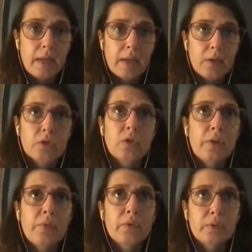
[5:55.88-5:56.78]
not only
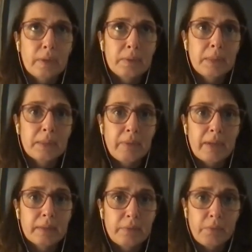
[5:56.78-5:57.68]
for treatment,
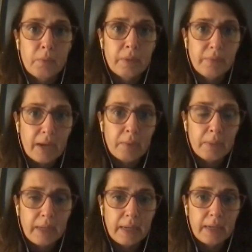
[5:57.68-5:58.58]
but from the very
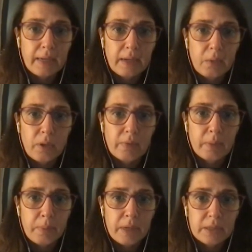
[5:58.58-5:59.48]
beginning. We have the
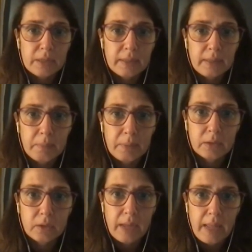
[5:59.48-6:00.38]
patient in the
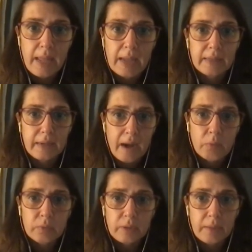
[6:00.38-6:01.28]
middle, and
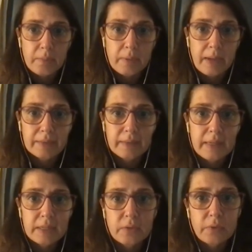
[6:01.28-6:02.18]
around him at
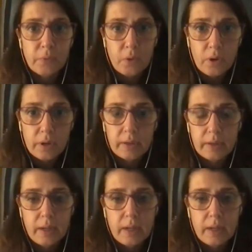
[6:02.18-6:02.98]
least 4